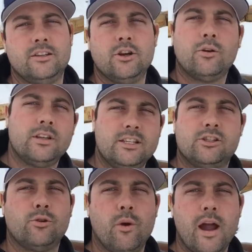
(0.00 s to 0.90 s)
totally
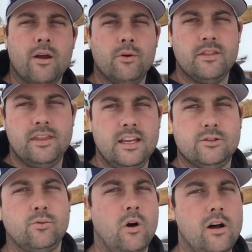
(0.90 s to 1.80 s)
square with
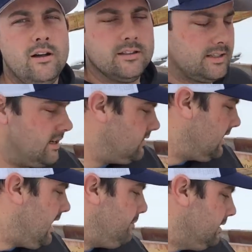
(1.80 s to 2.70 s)
these walls, there's
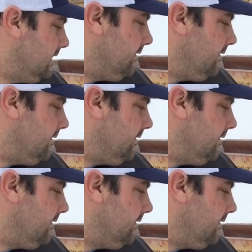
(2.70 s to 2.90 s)
a couple